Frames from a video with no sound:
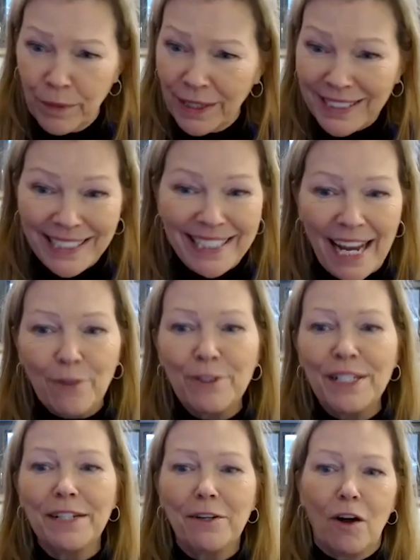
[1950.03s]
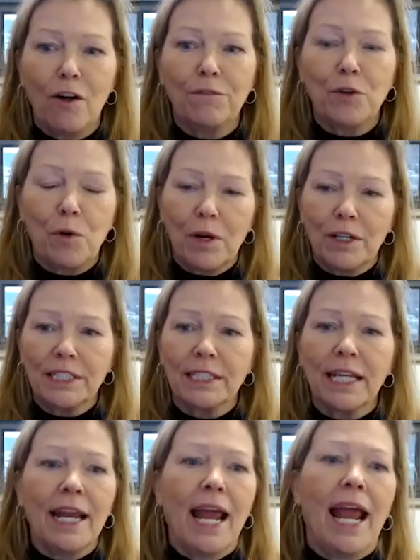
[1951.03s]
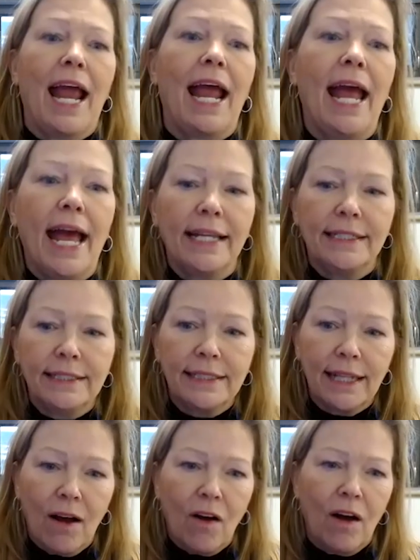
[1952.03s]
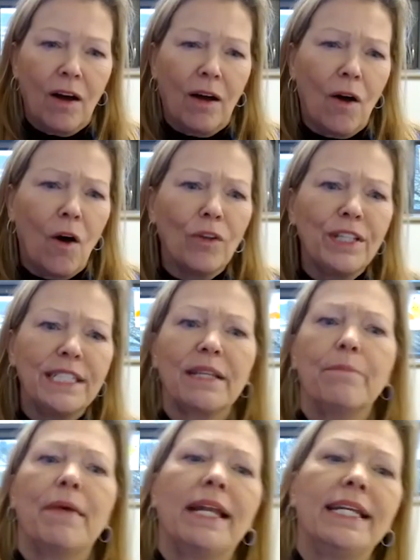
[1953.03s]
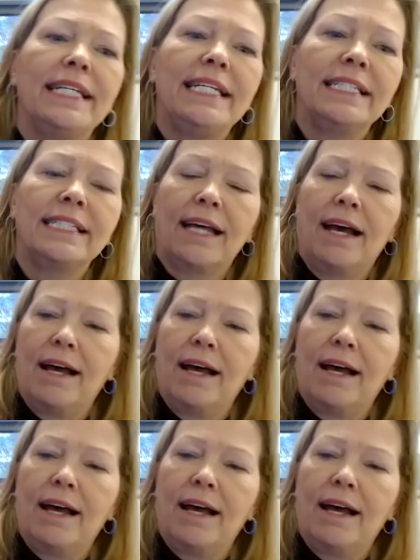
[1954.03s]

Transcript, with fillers: astounding golf course, and all these amenities.